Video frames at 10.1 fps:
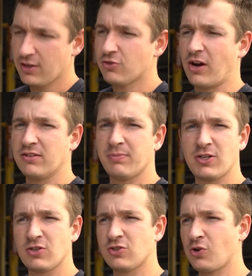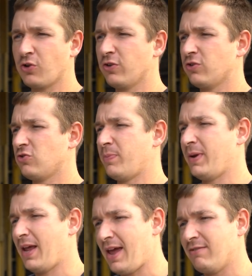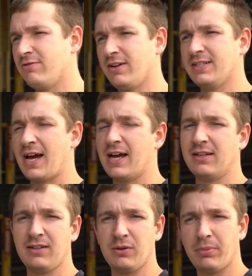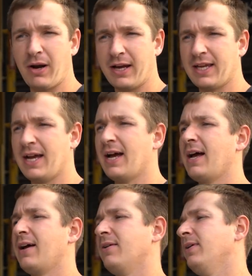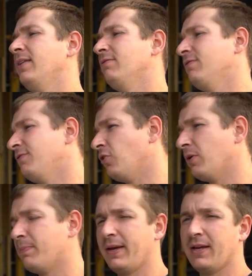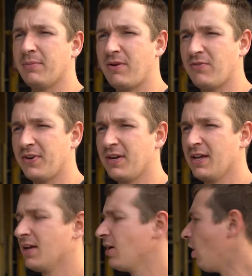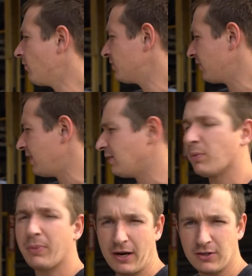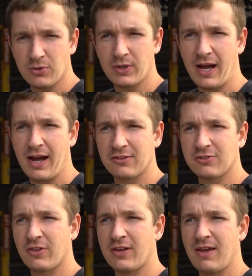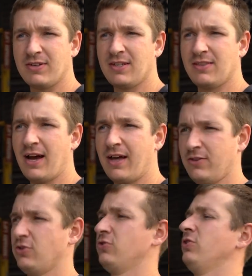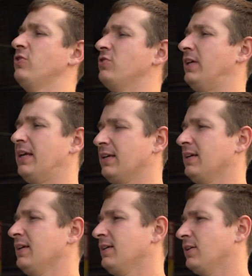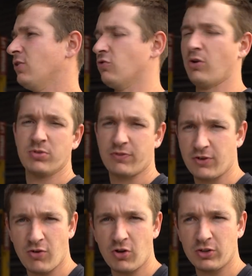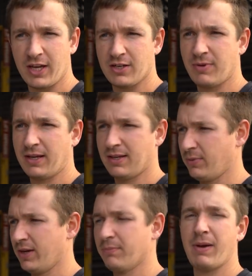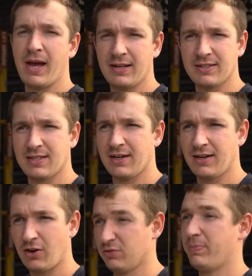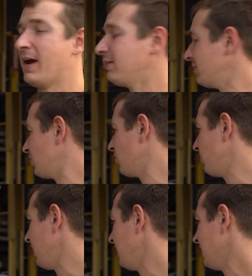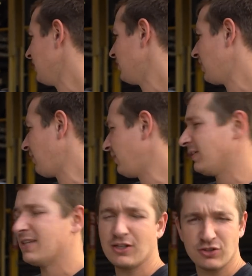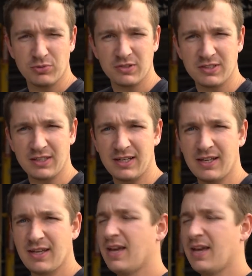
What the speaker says: transmission tunnel, they're stripping every tiny little bracket out and fully painting them and everything. Obviously these were brand new cars, so they never did that. They just literally got dropped off for a roll cage making with a bare interior, or as bare as it could be. I think the dashes were still in.